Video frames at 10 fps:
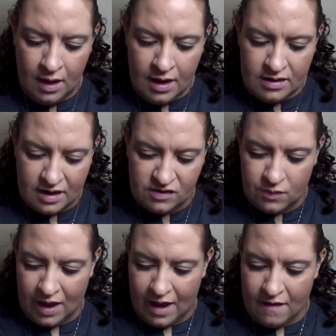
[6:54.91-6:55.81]
Next we
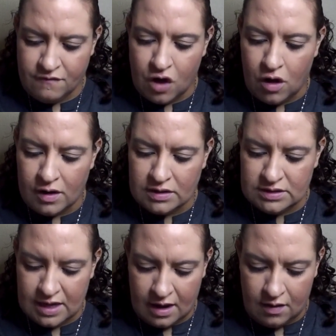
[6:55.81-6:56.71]
have
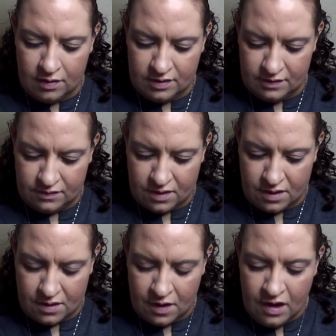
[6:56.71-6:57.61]
Ardell. These
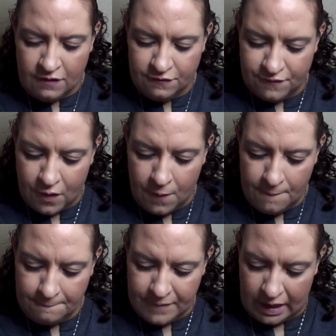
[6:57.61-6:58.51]
are Faux
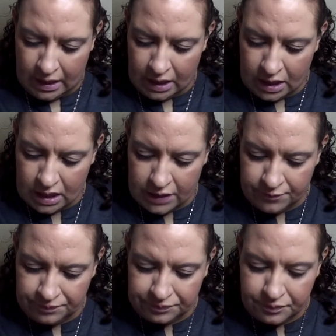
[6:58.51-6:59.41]
Mink,
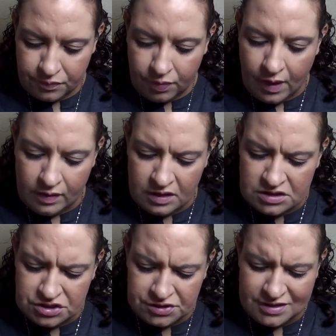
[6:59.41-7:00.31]

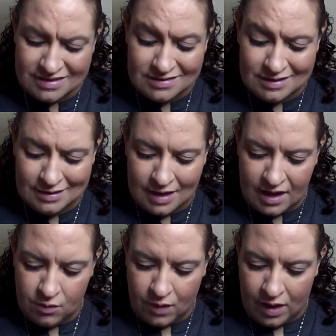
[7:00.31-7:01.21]
luxuriously
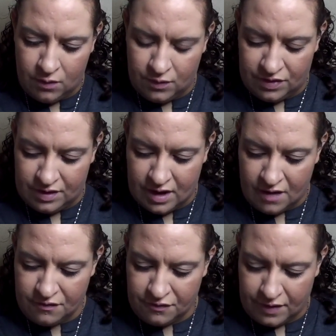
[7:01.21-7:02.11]
lightweight with
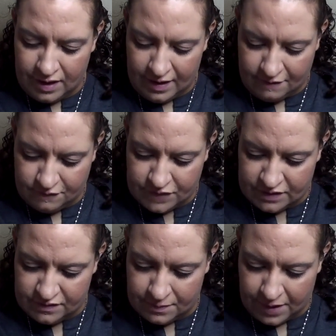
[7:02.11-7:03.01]
knot-free
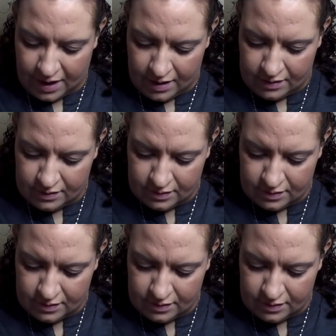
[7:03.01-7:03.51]
Invisiband.